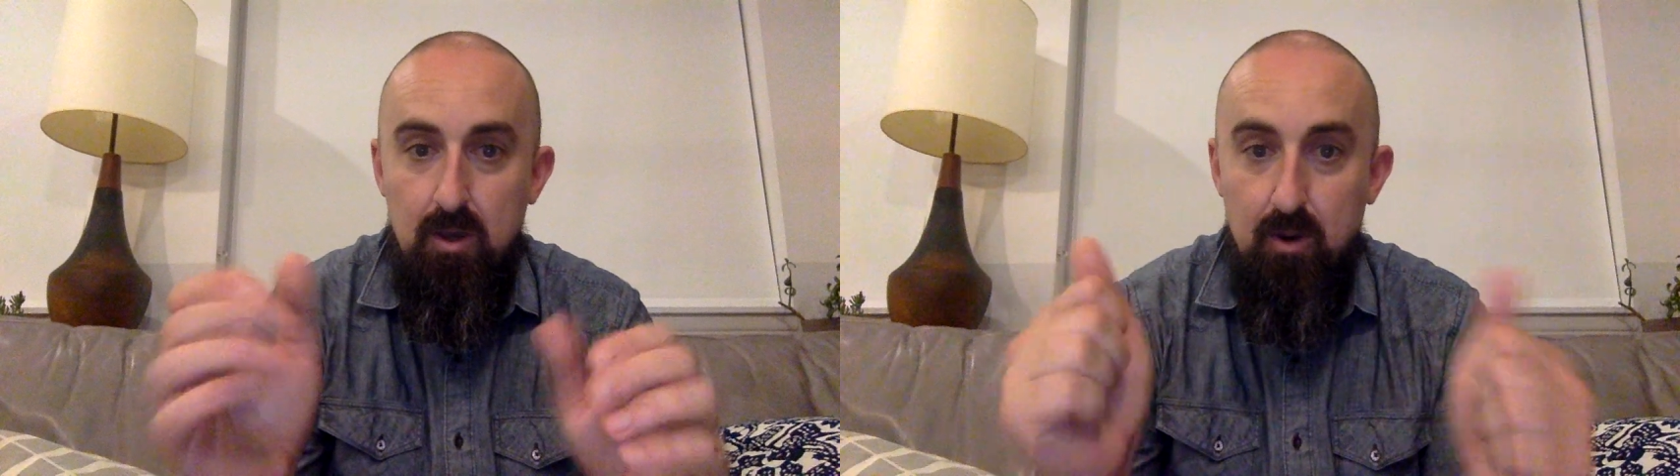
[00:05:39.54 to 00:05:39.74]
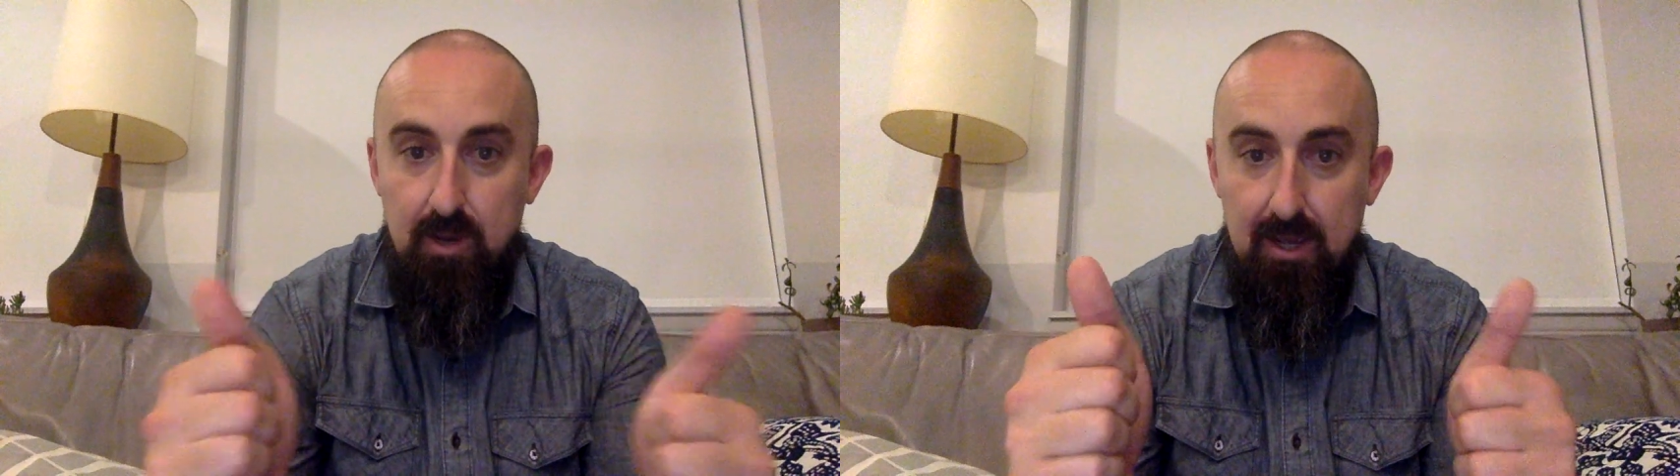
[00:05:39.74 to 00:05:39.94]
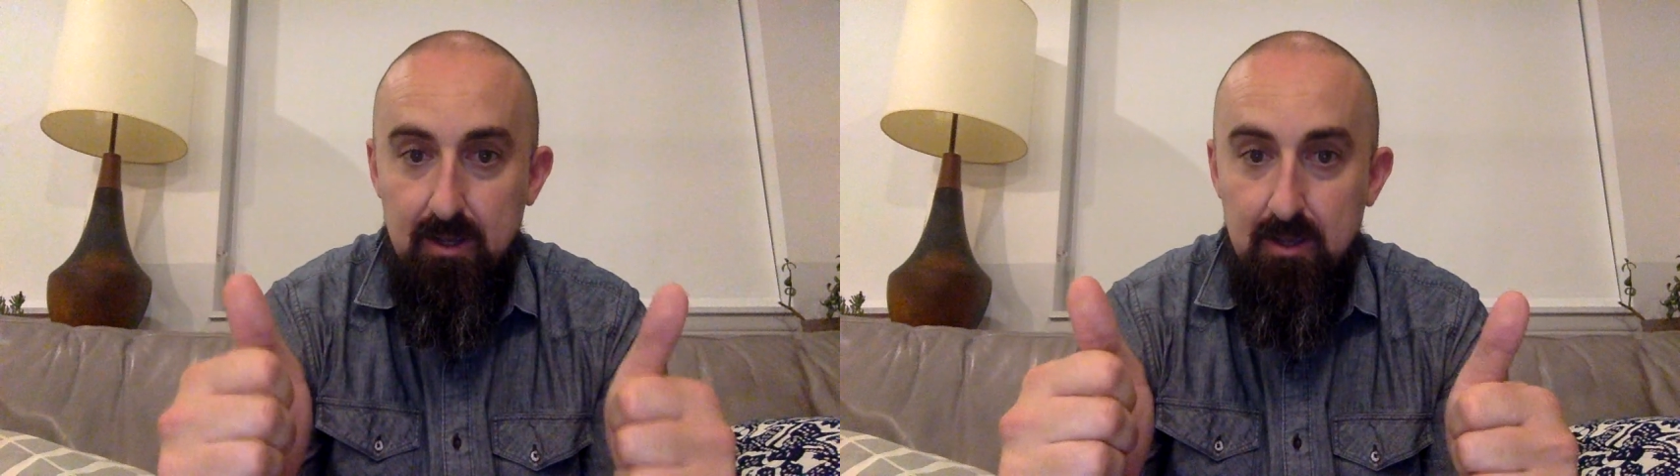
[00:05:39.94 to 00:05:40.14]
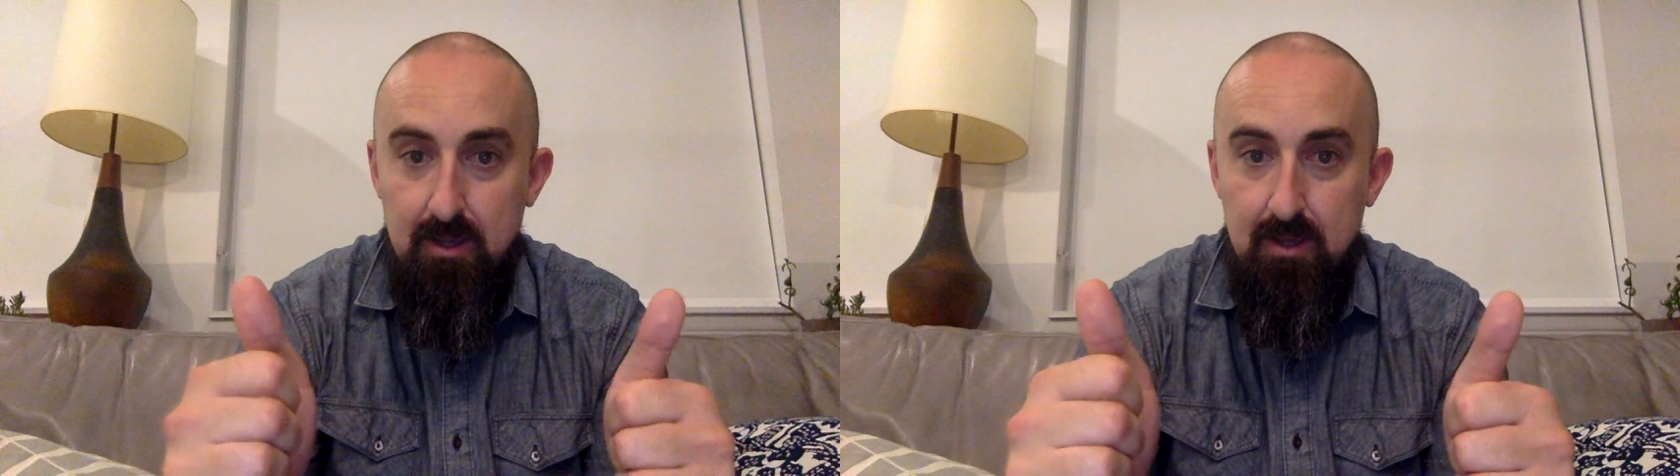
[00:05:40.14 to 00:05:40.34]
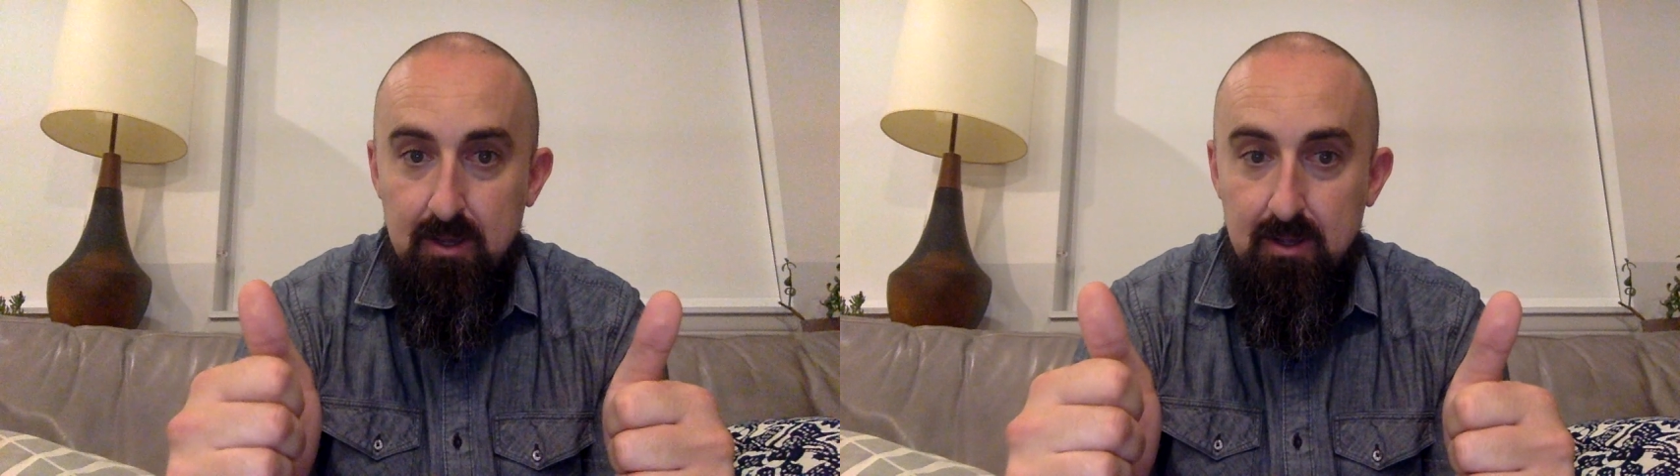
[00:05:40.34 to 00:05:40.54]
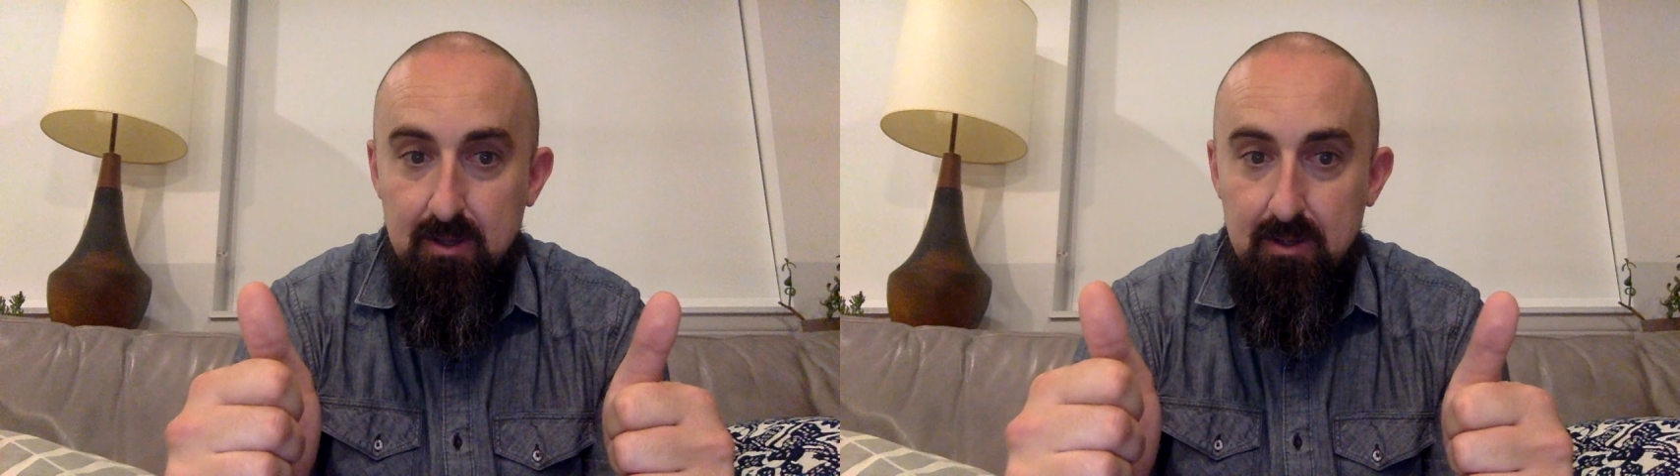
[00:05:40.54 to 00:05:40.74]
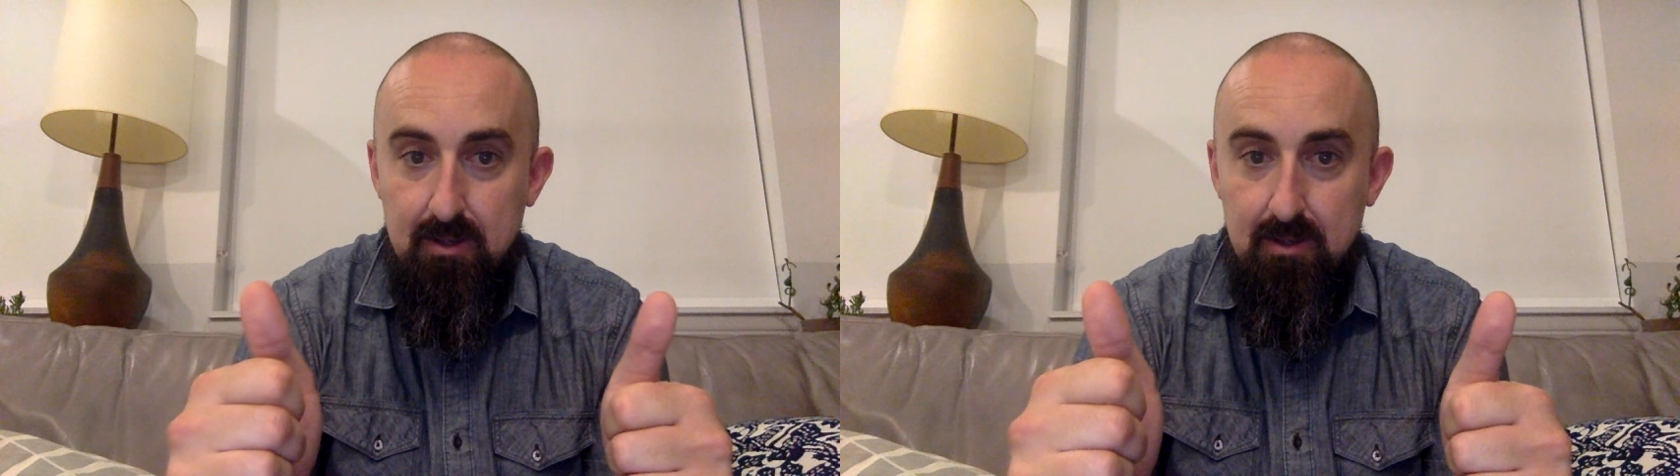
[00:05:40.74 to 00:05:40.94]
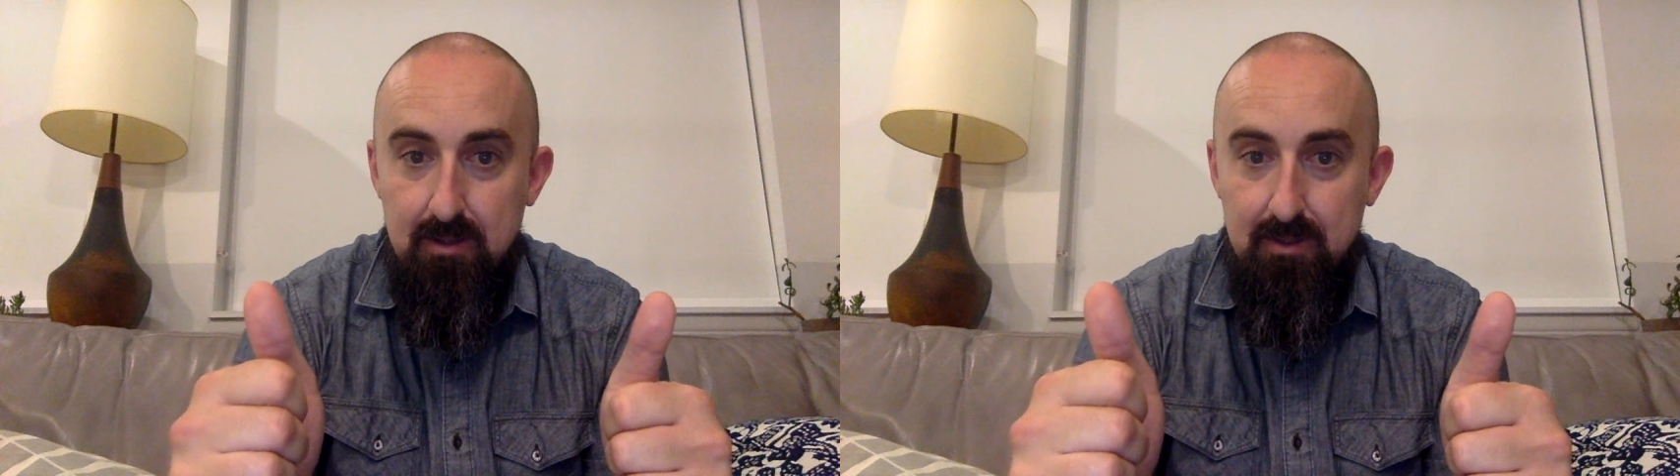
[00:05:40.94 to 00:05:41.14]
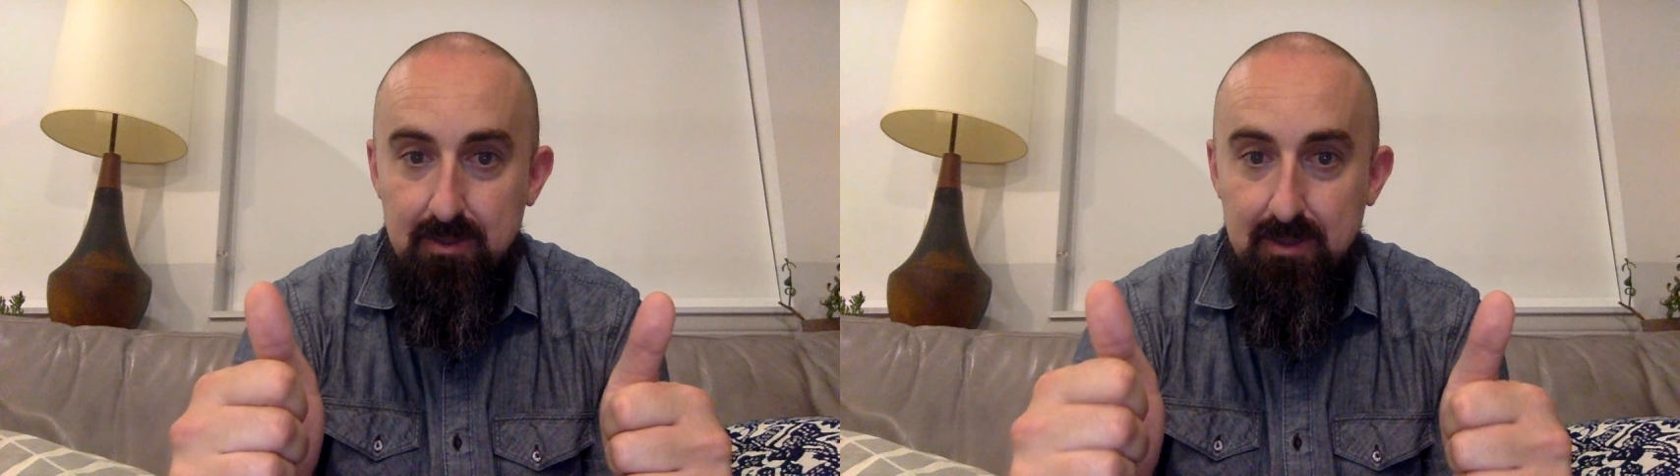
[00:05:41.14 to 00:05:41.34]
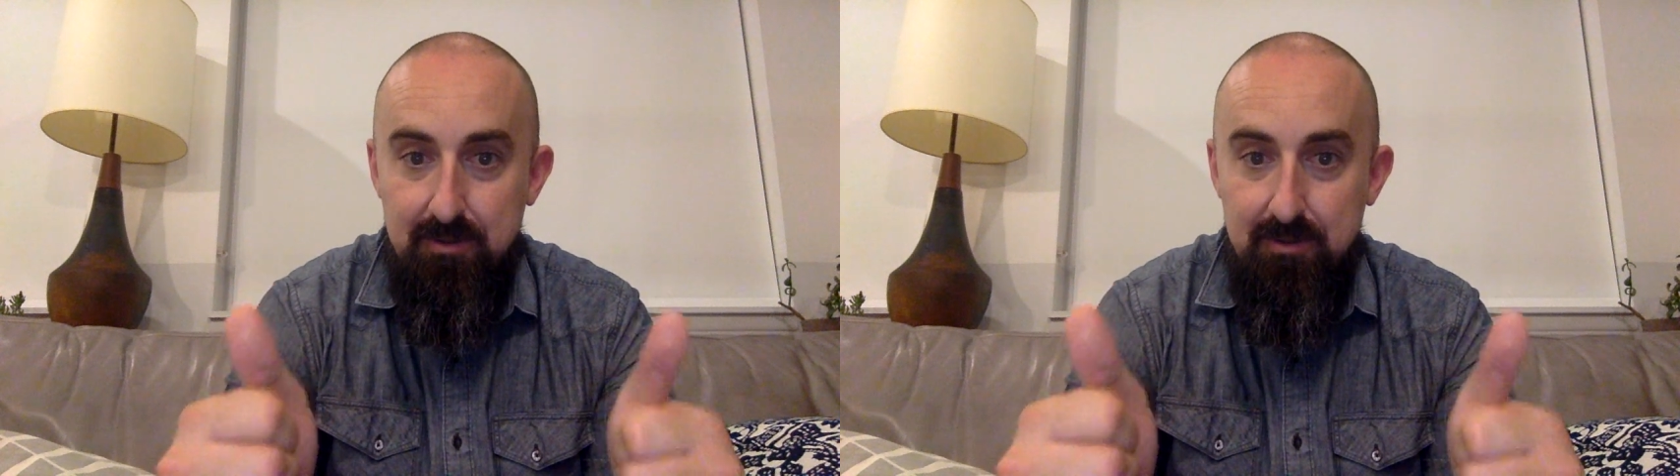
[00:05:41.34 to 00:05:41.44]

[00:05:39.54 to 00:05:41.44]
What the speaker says: Okay, that